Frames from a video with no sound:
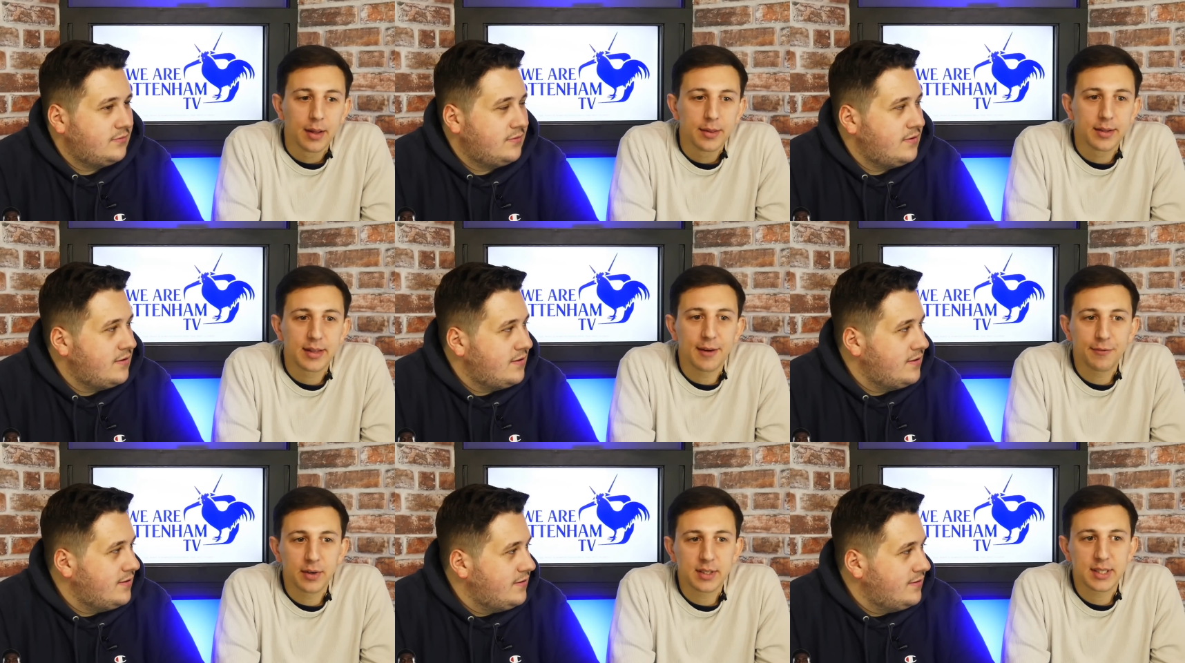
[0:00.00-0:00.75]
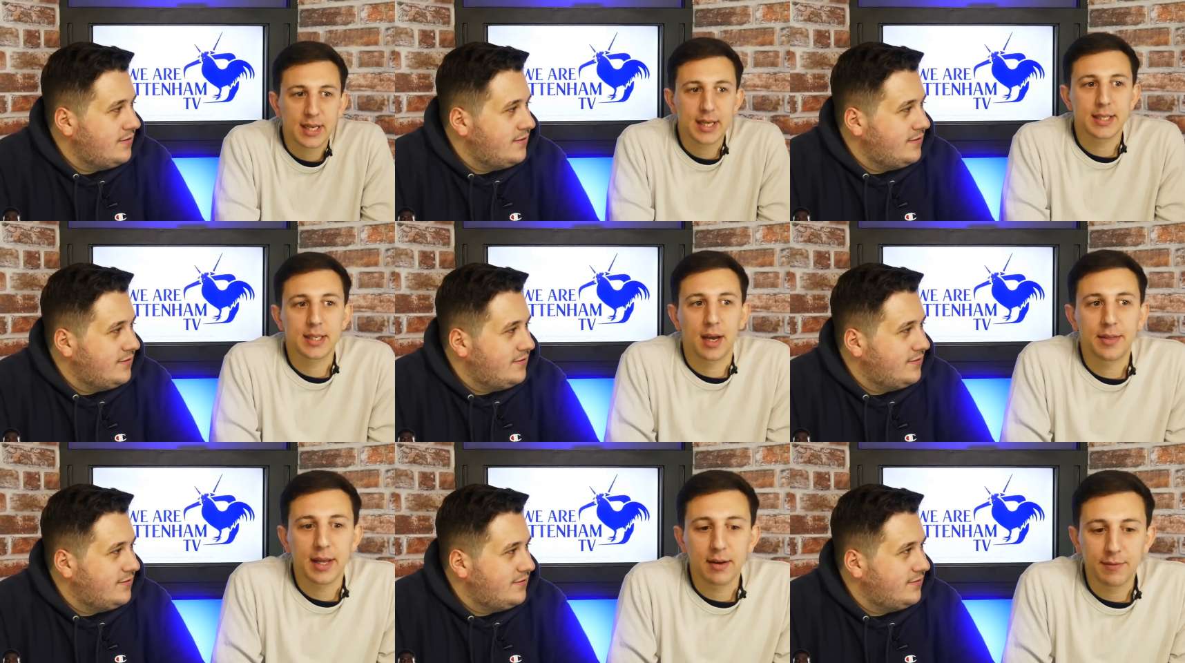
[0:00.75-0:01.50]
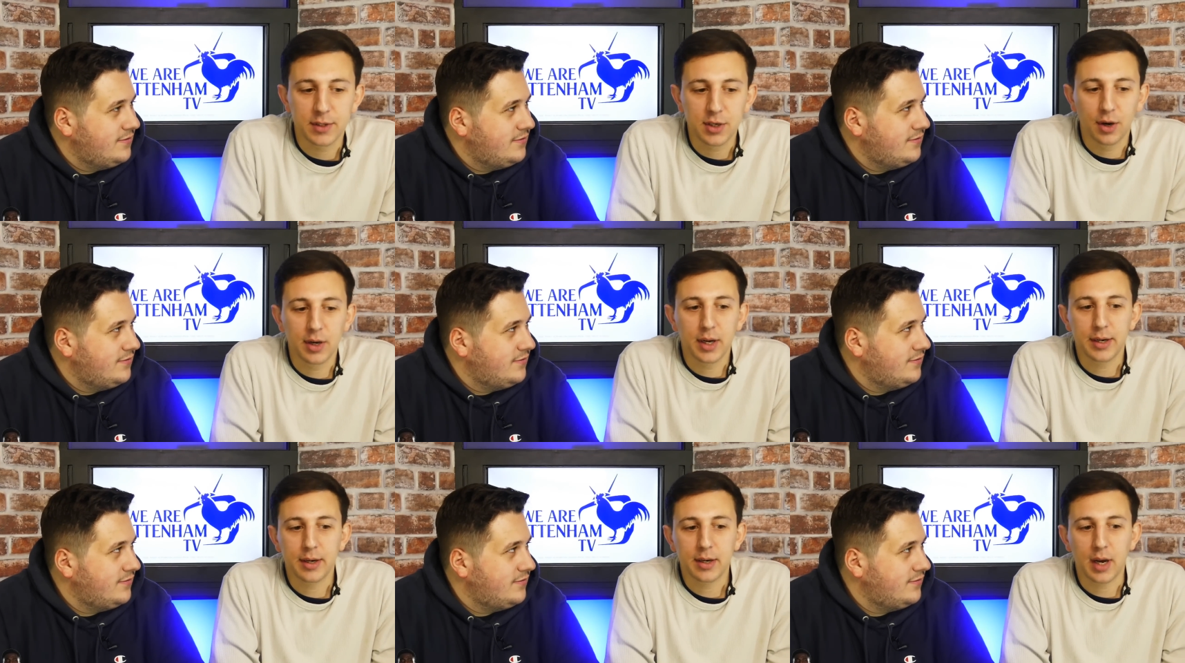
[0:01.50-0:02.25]
Speaker 1: The difference is, I think,
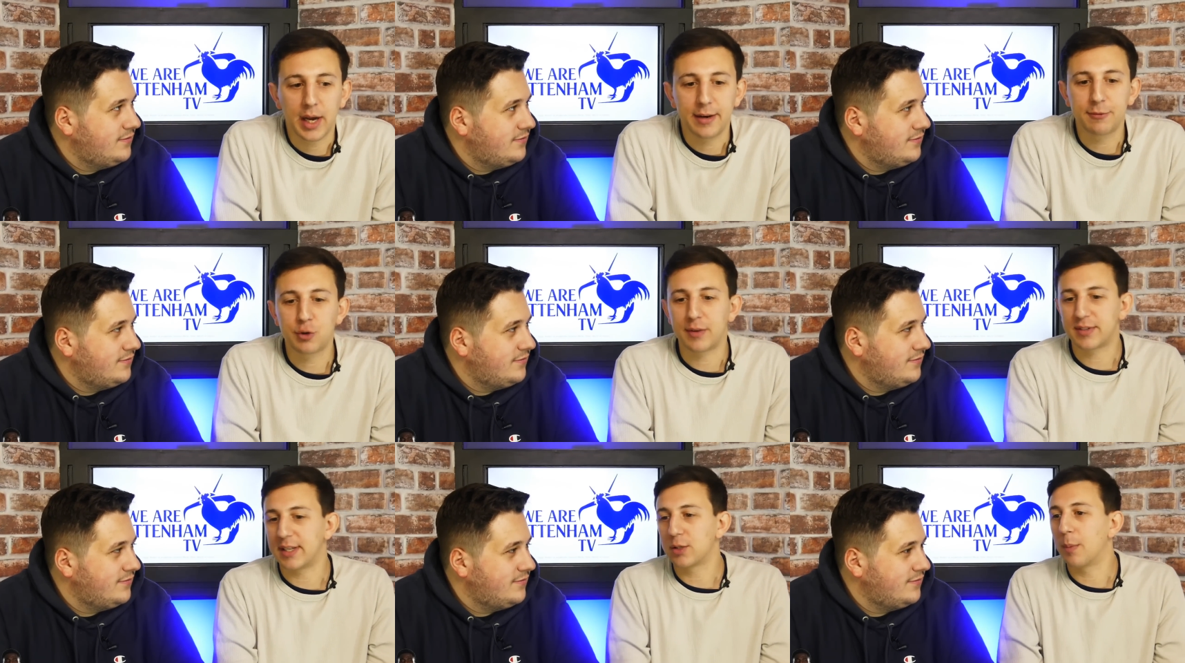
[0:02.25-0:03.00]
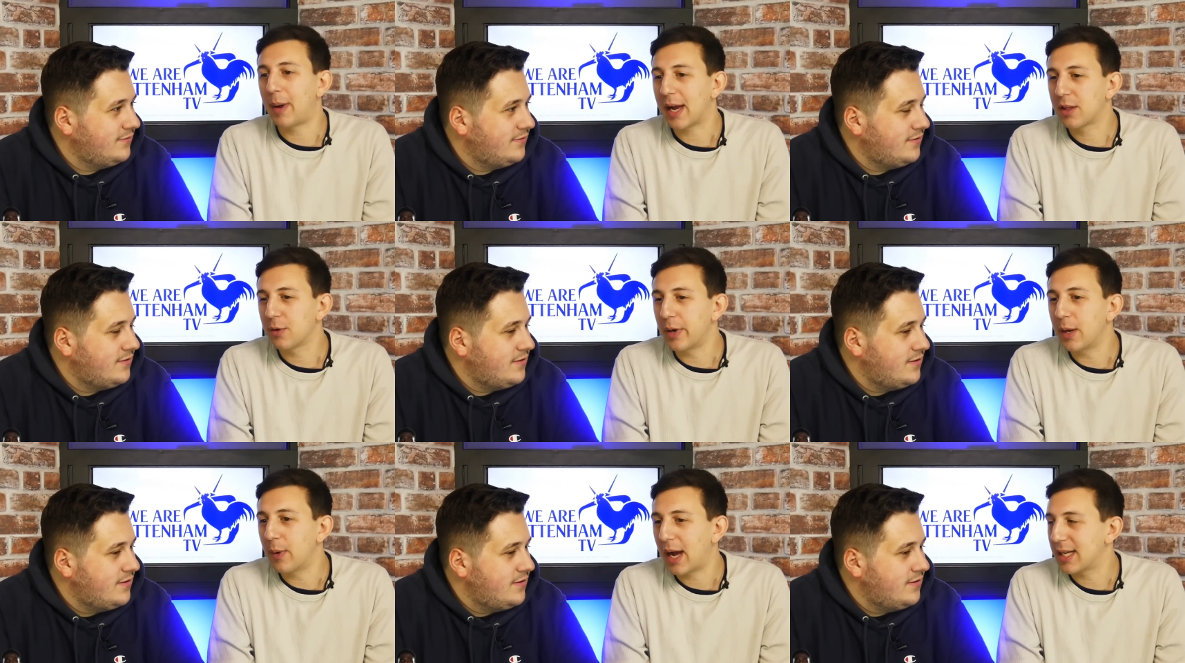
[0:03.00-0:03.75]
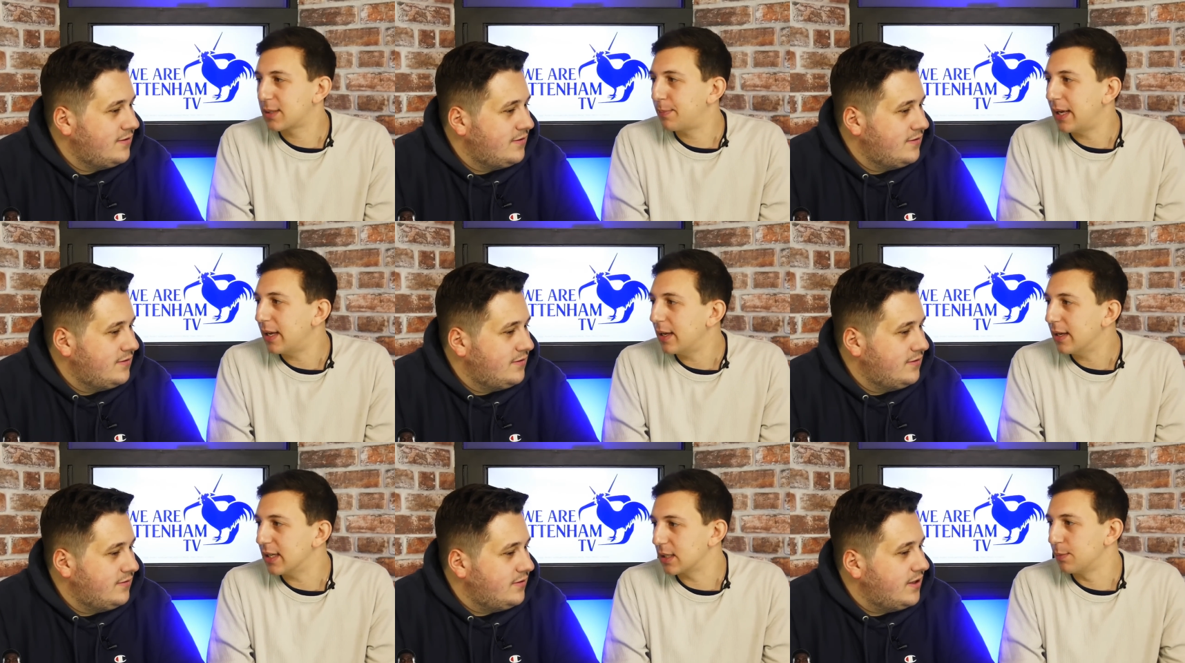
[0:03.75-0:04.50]
Vertonghen kind of drifts into a back three, where Aspi
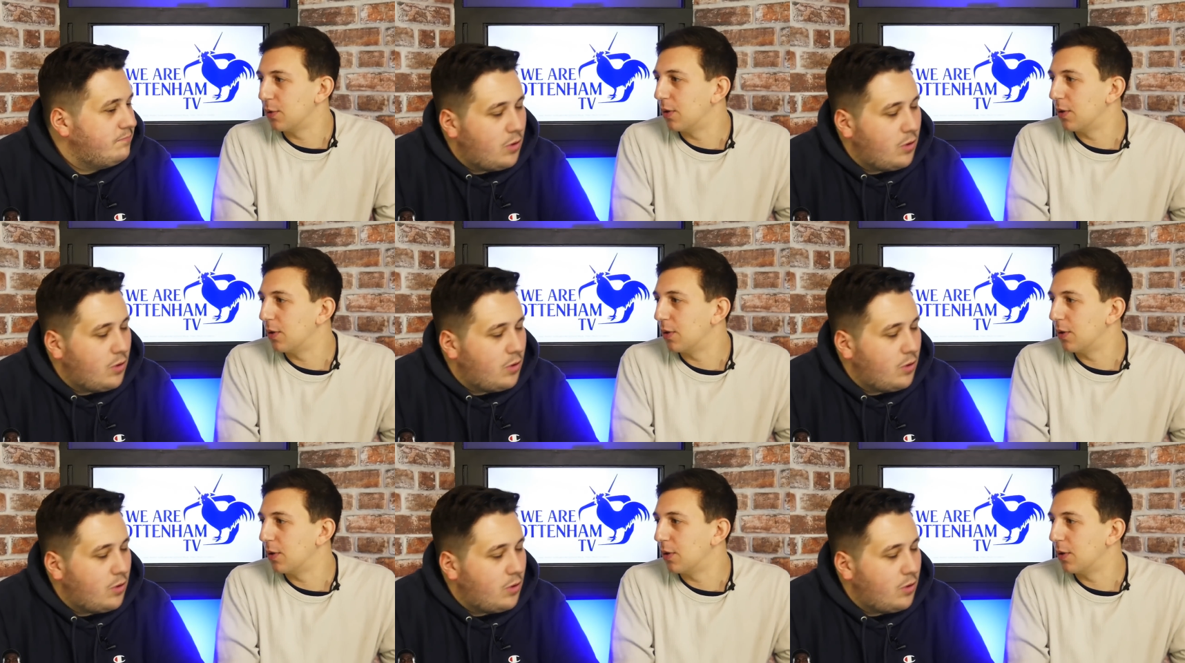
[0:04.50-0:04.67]
is more he